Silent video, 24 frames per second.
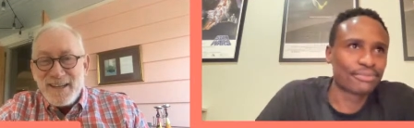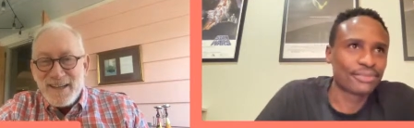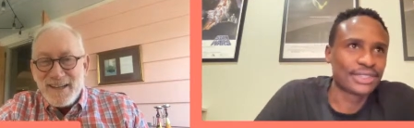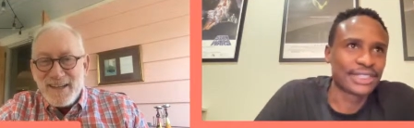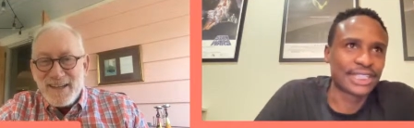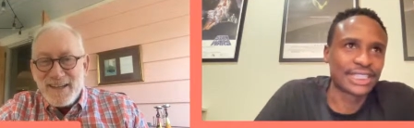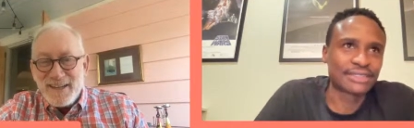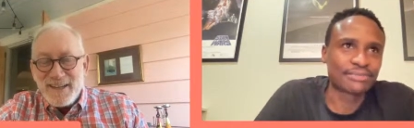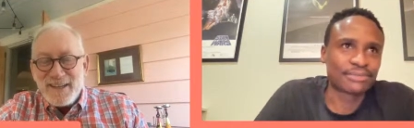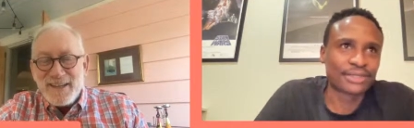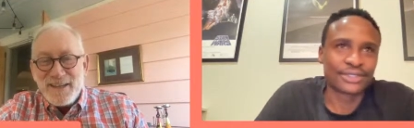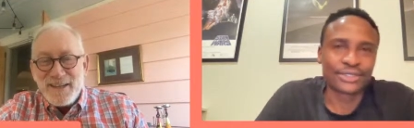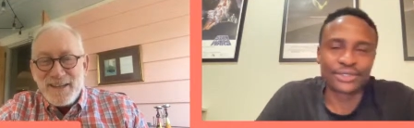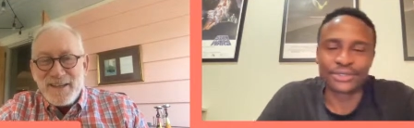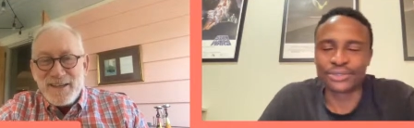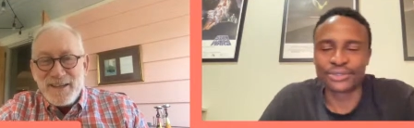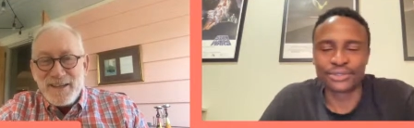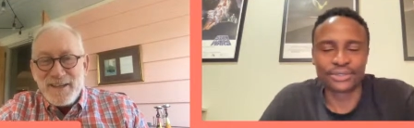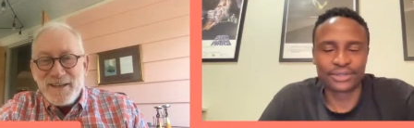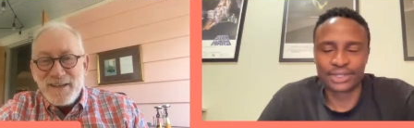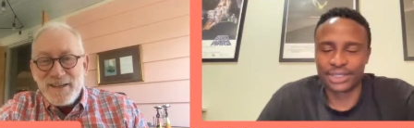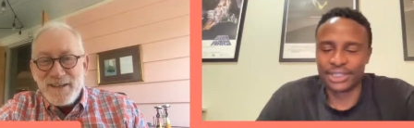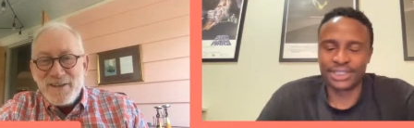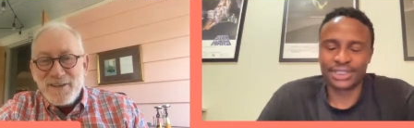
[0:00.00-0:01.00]
Speaker 1: Desmond
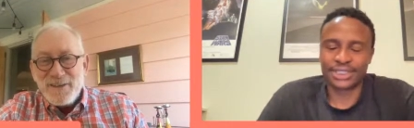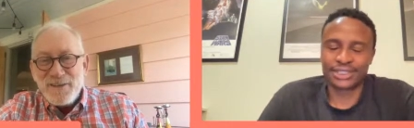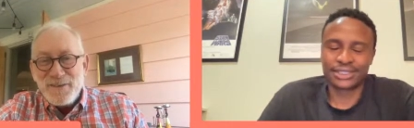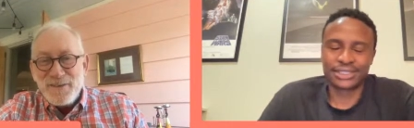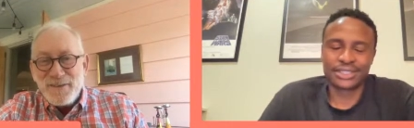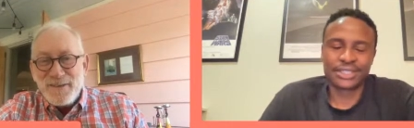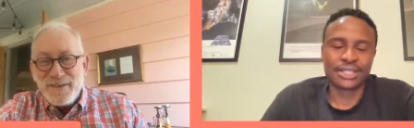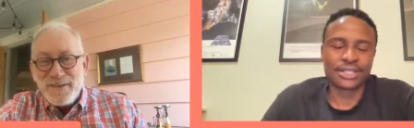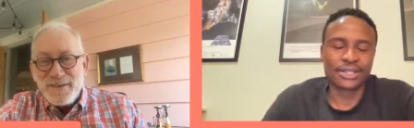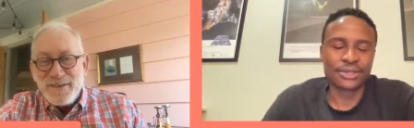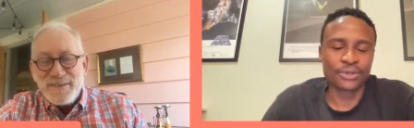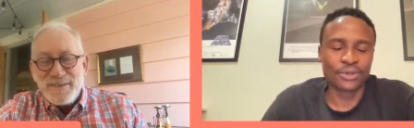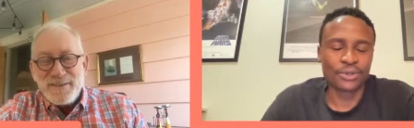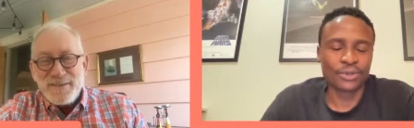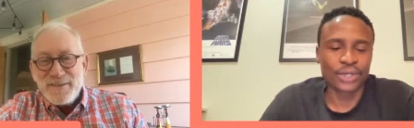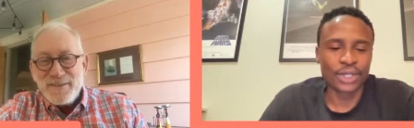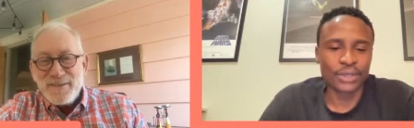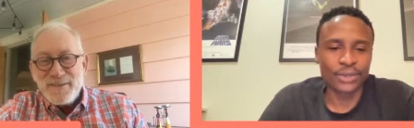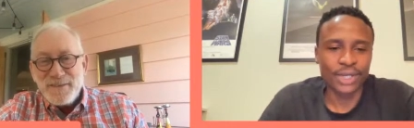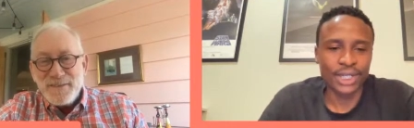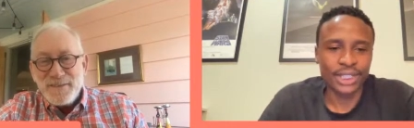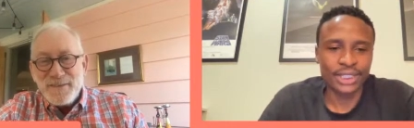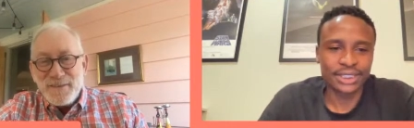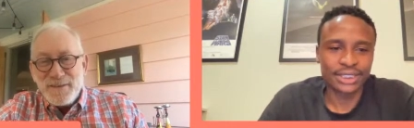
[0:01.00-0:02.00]
Tutu is who he
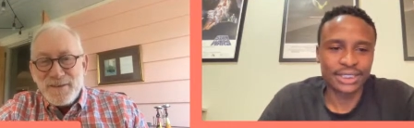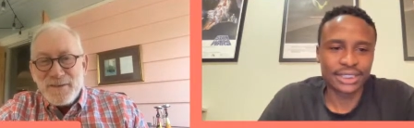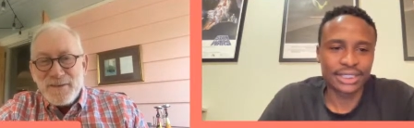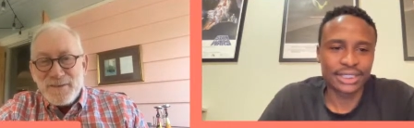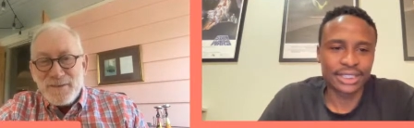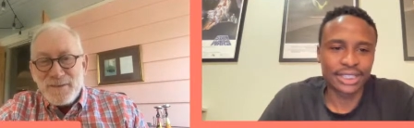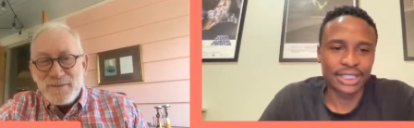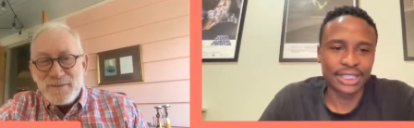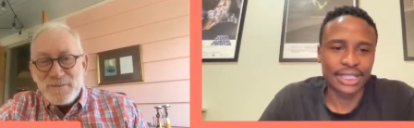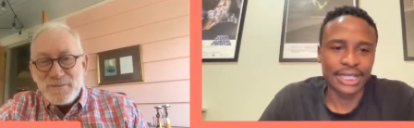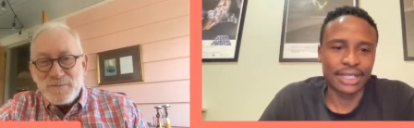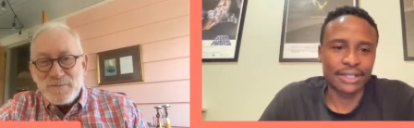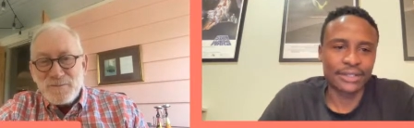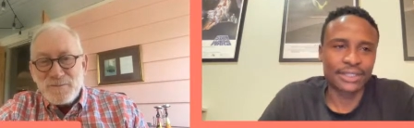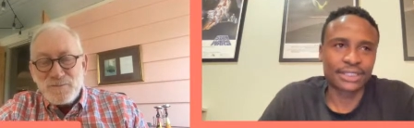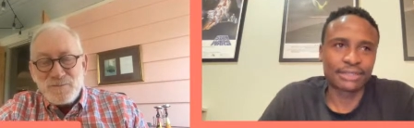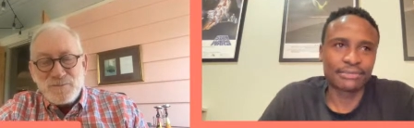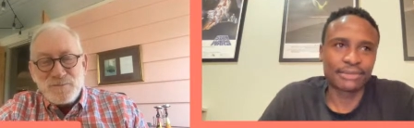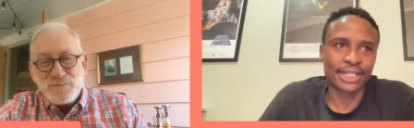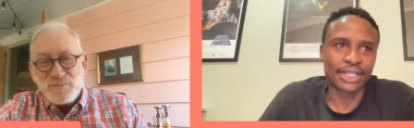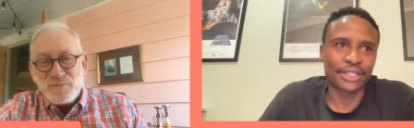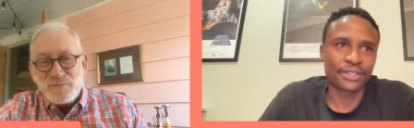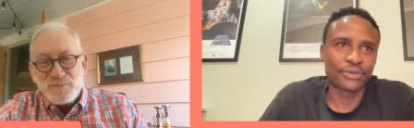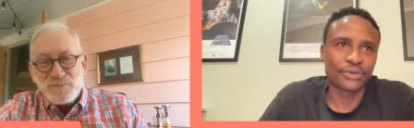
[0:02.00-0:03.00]
was. That is the
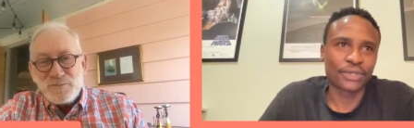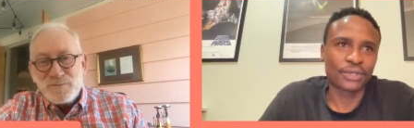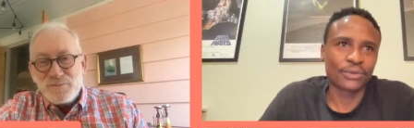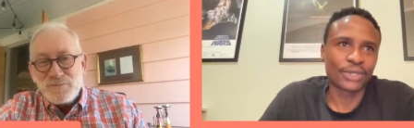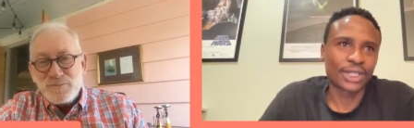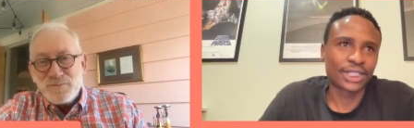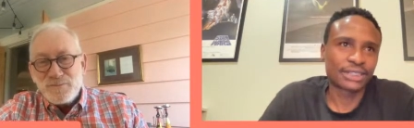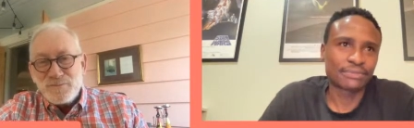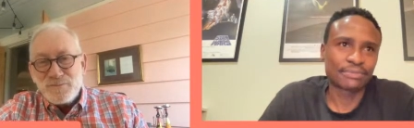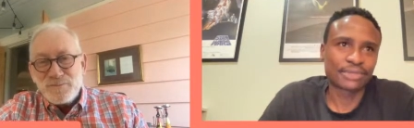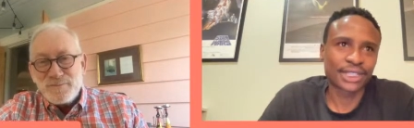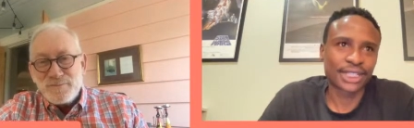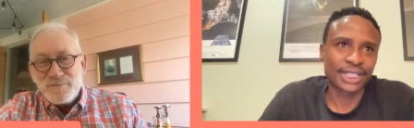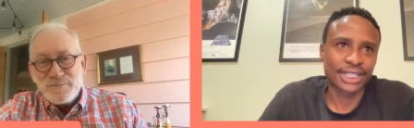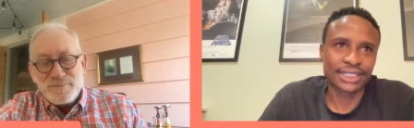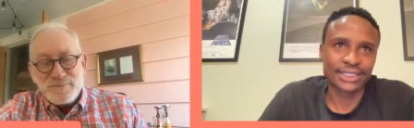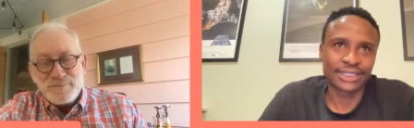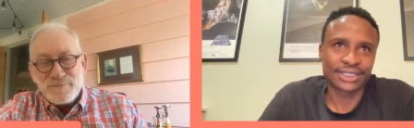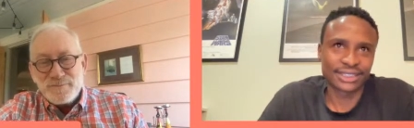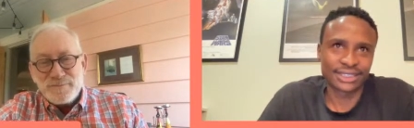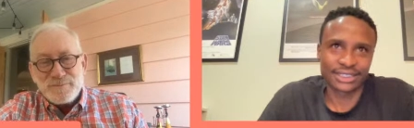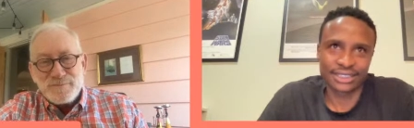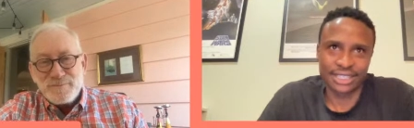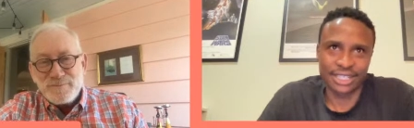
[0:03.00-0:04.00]
man who he was
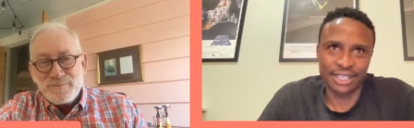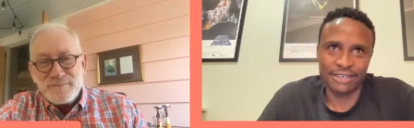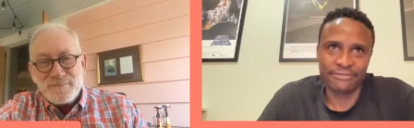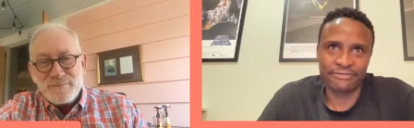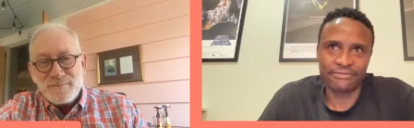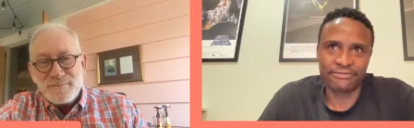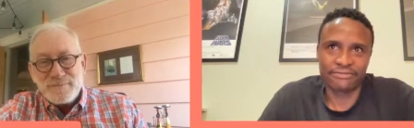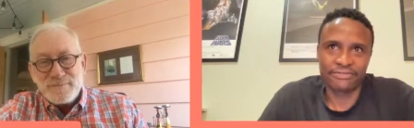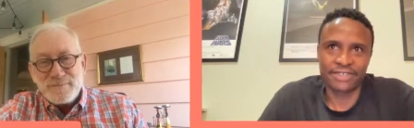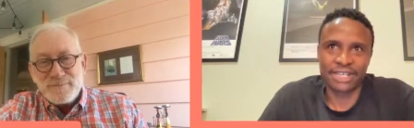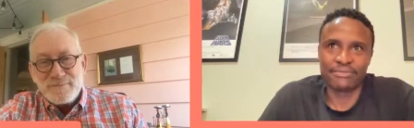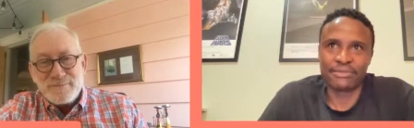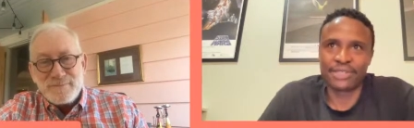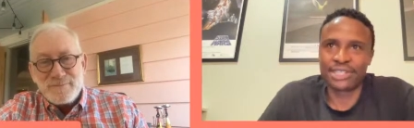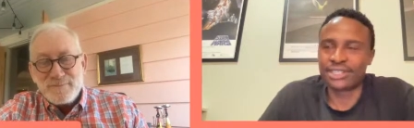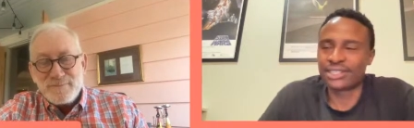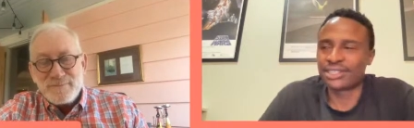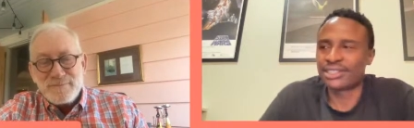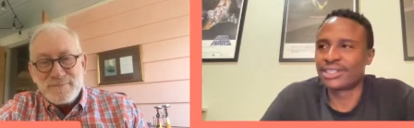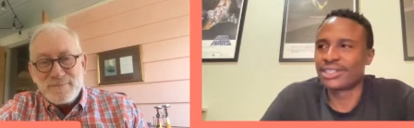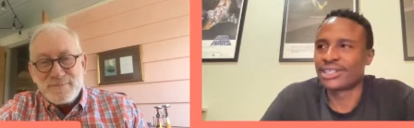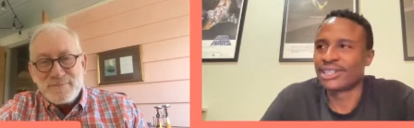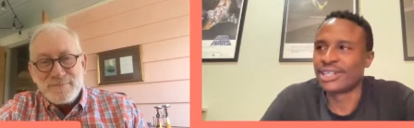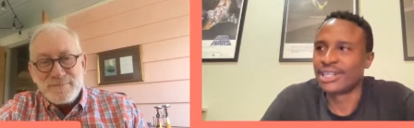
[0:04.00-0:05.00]
because of, I
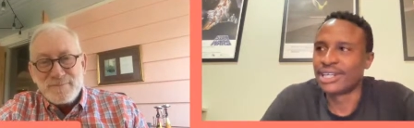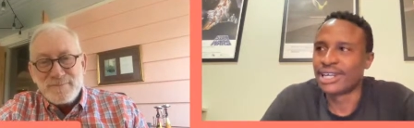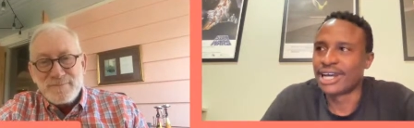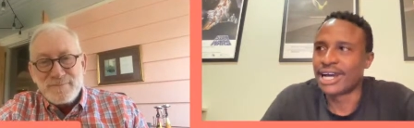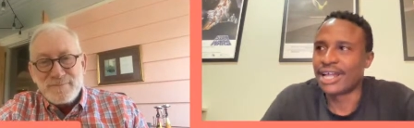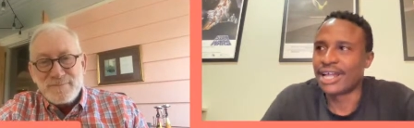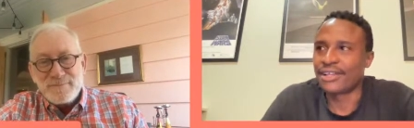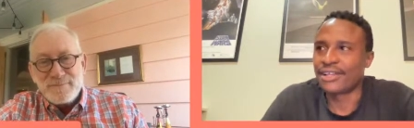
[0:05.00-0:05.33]
mean, I